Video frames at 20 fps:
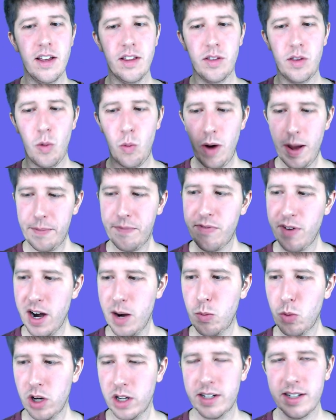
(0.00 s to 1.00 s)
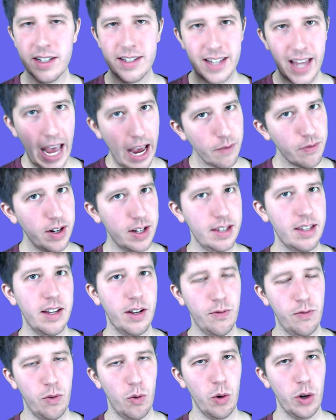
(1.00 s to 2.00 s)
the web framework does
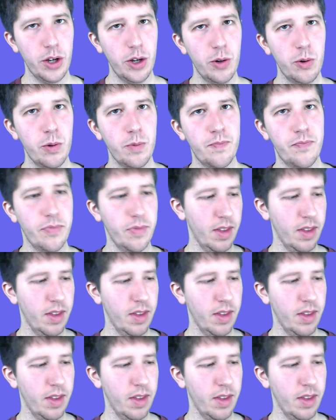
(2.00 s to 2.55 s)
everything for you,